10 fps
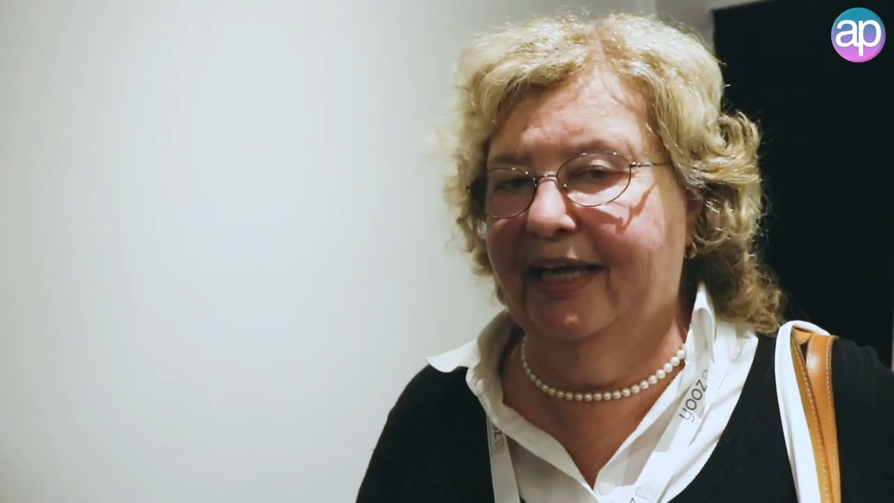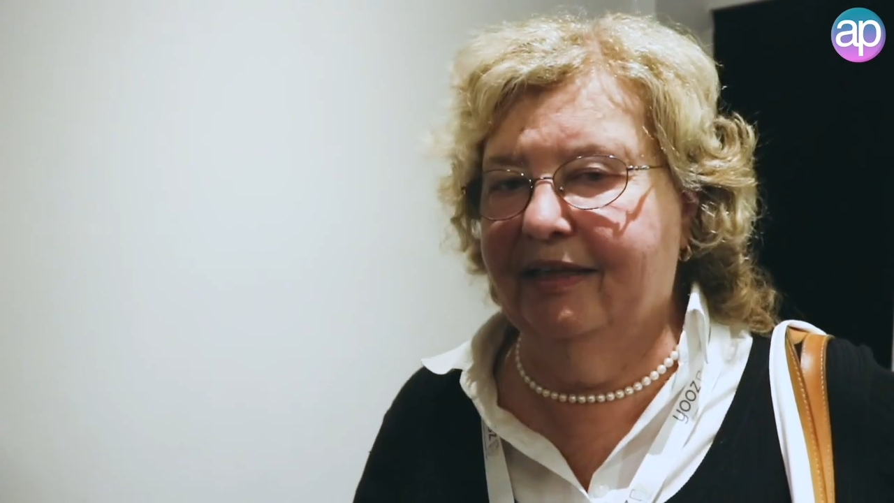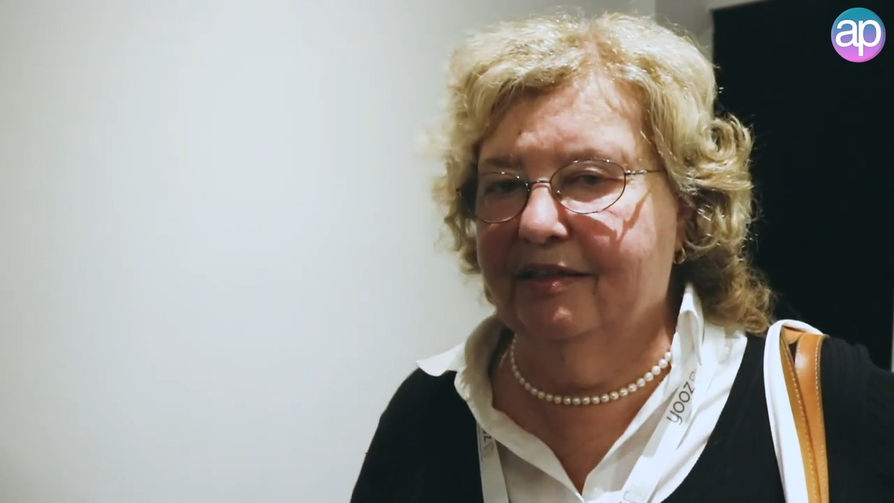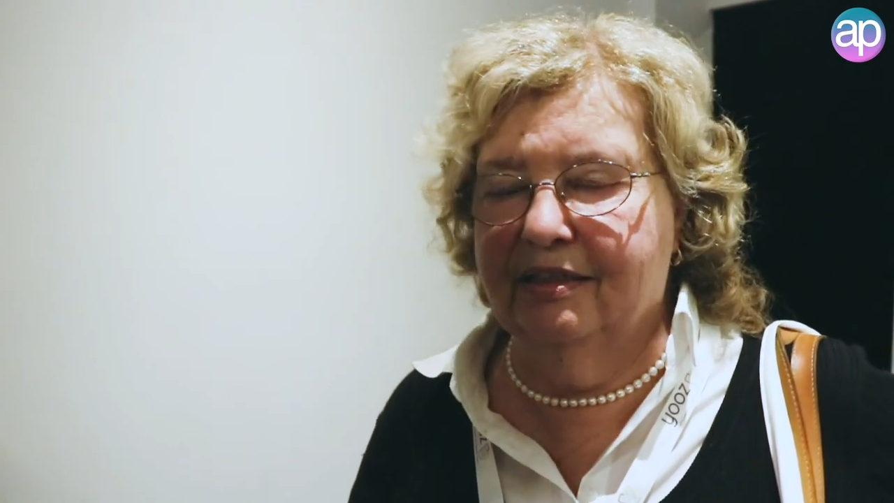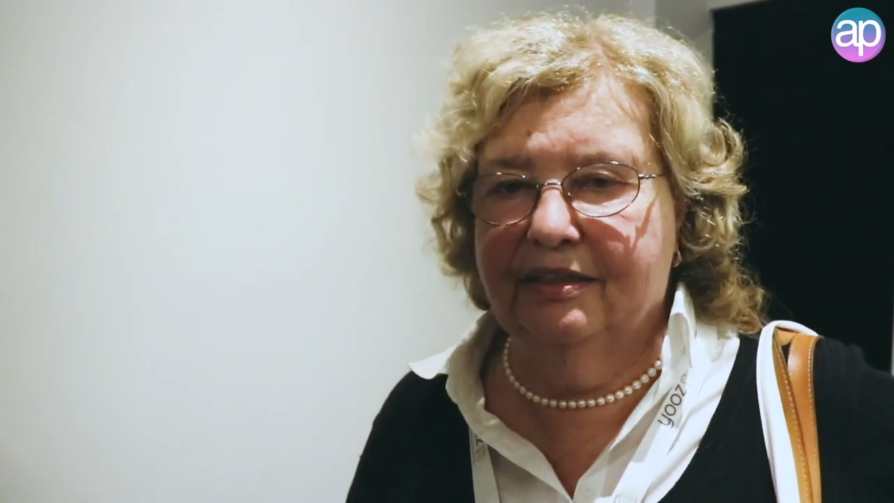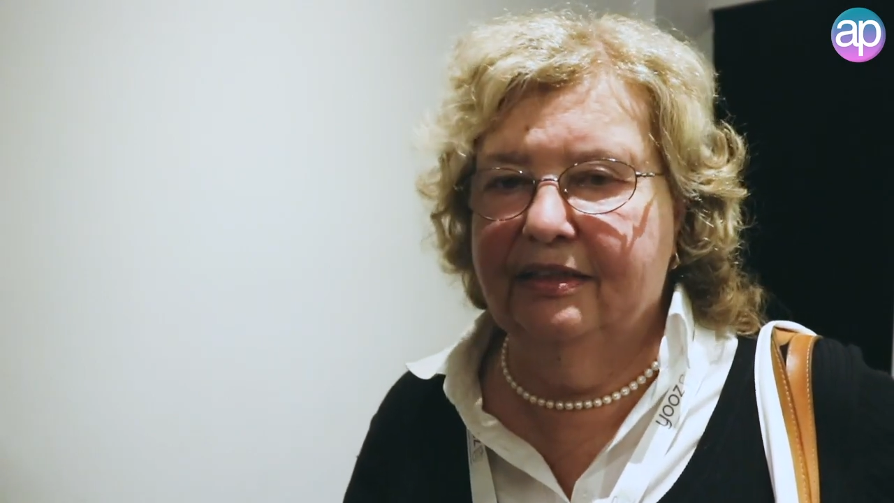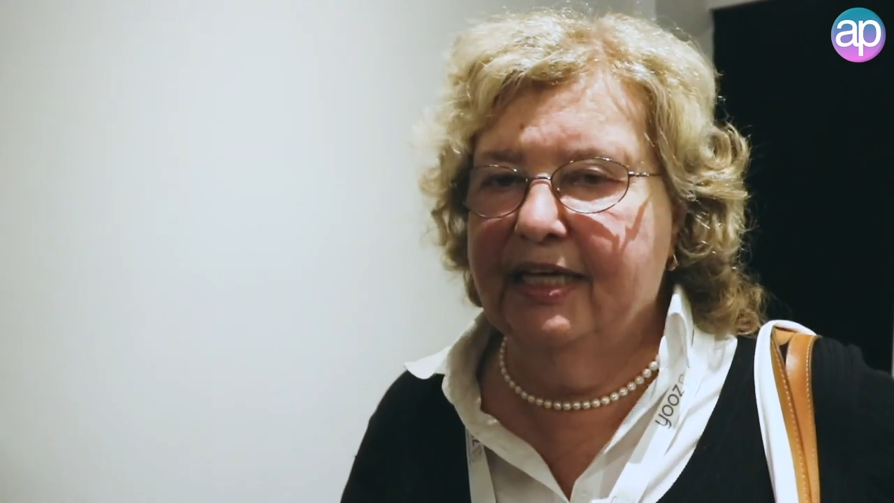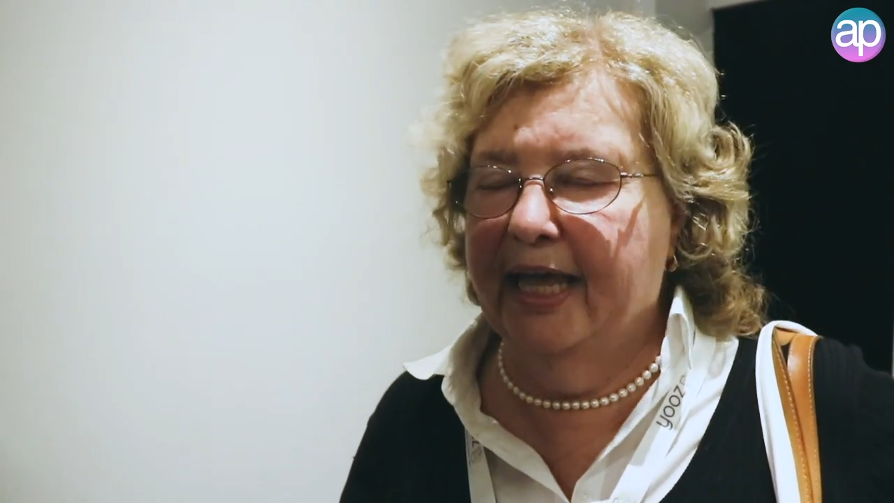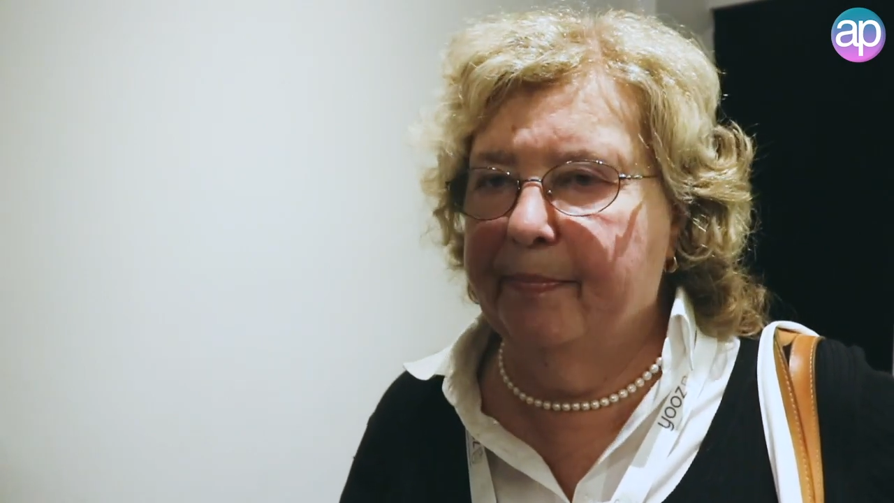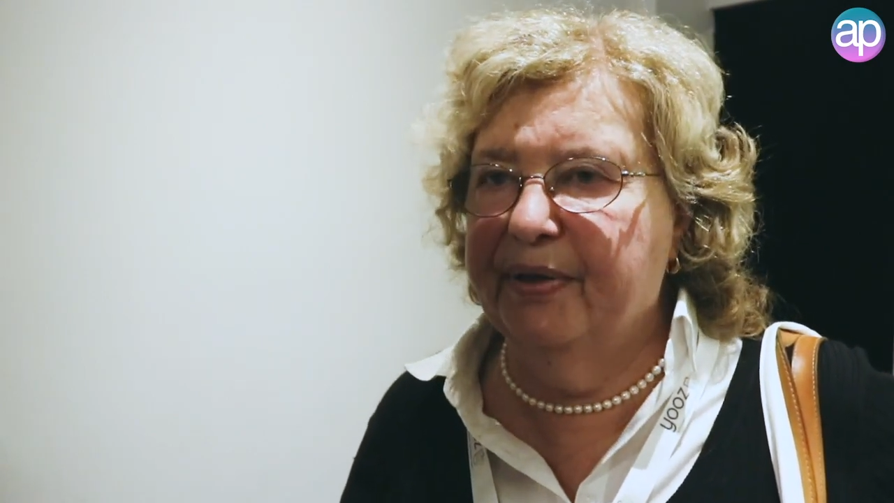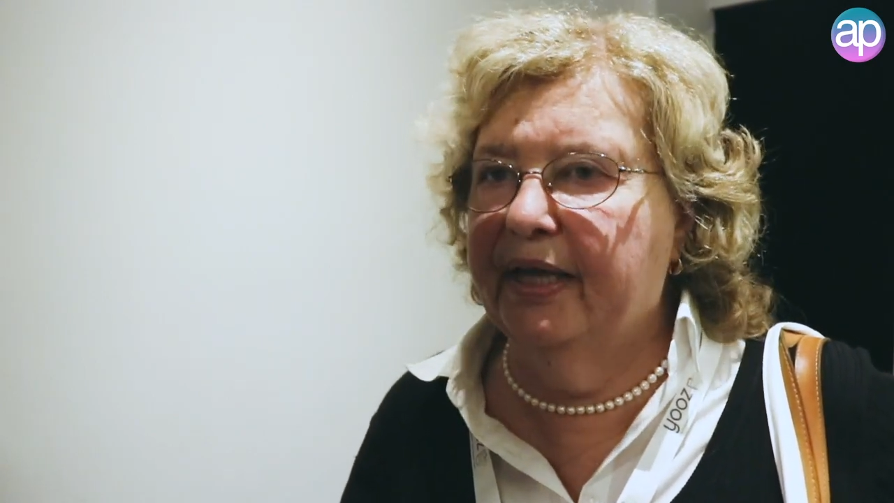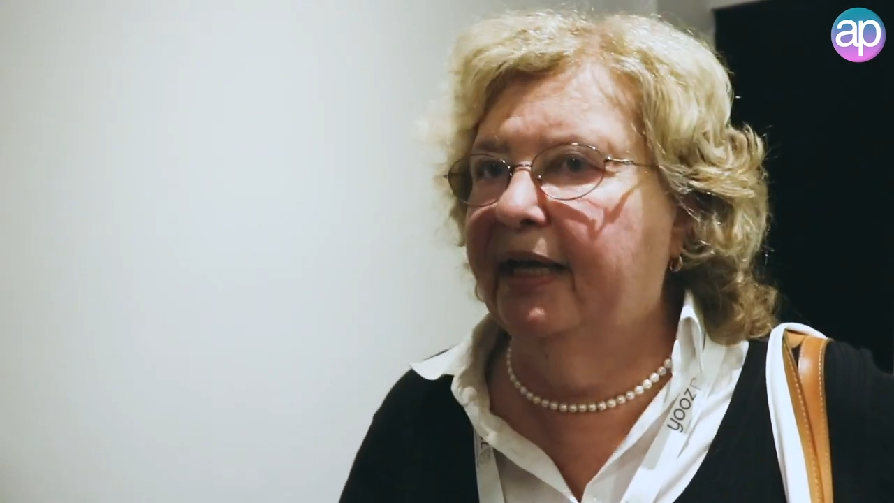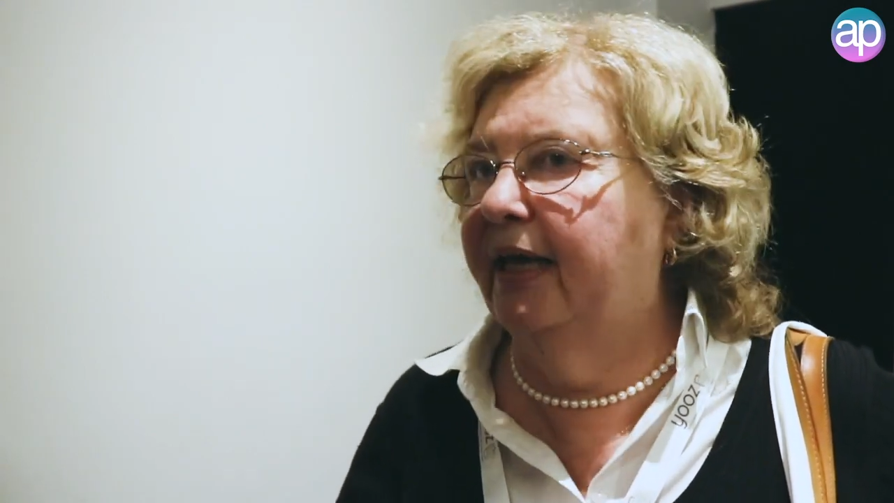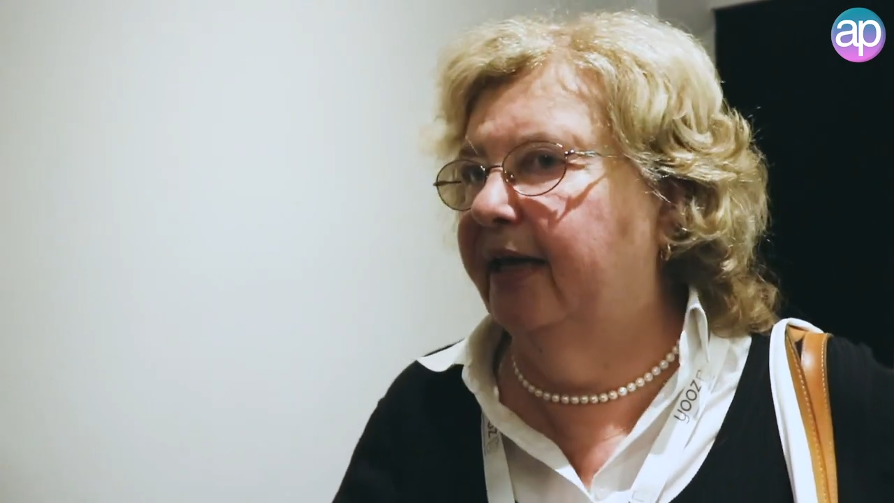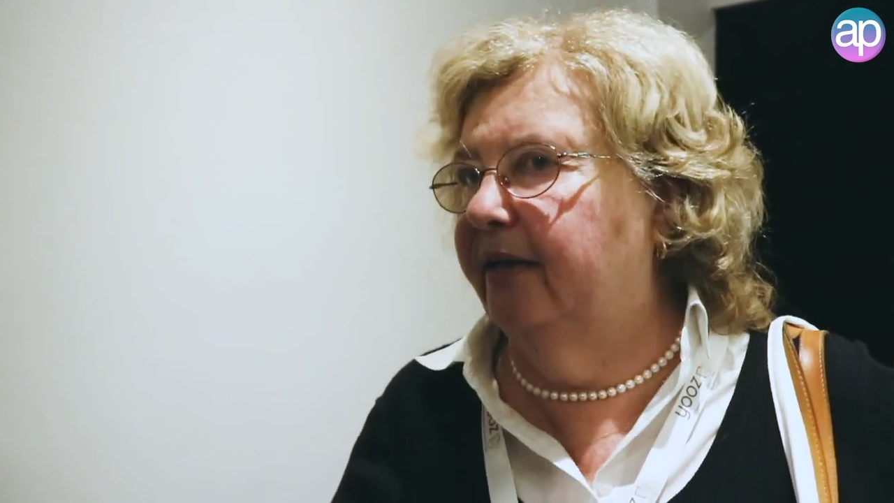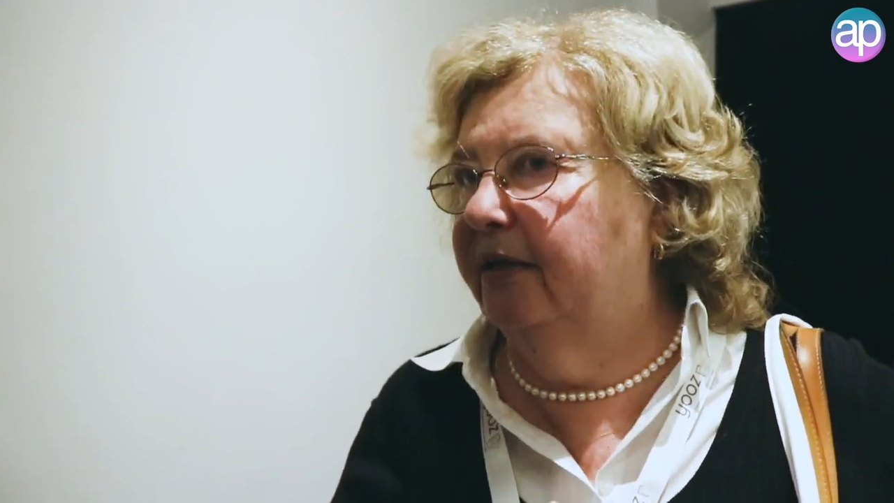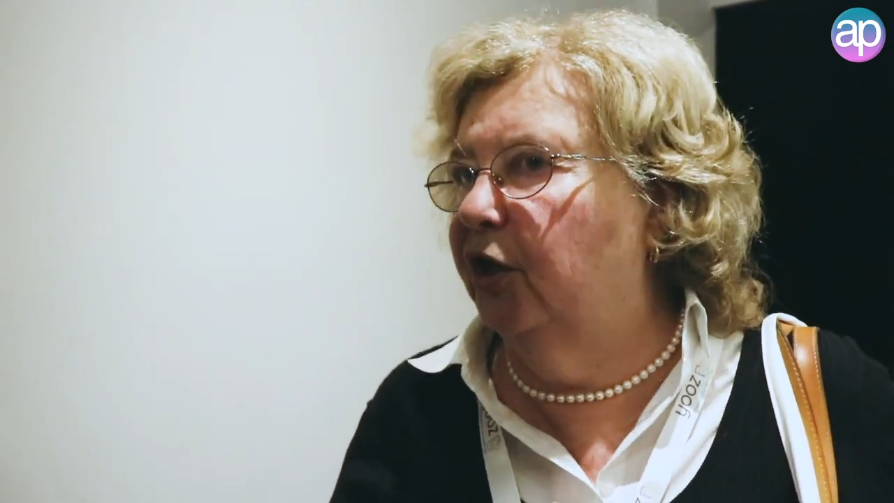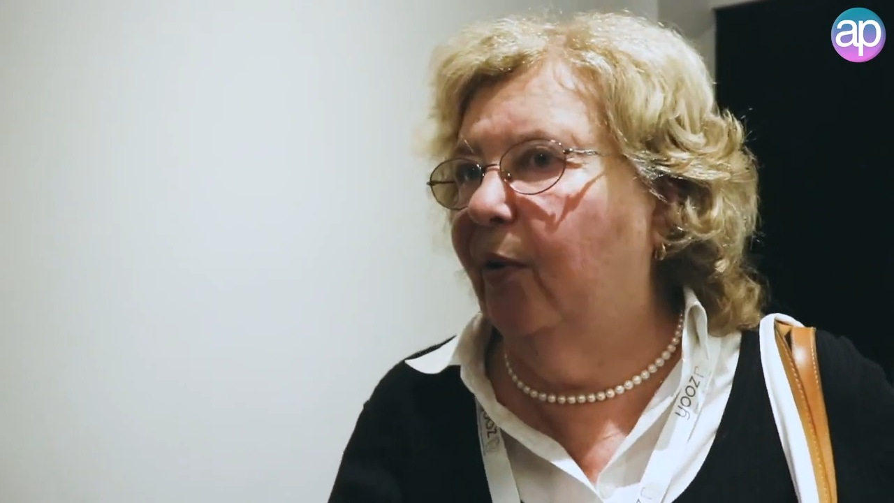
AP in the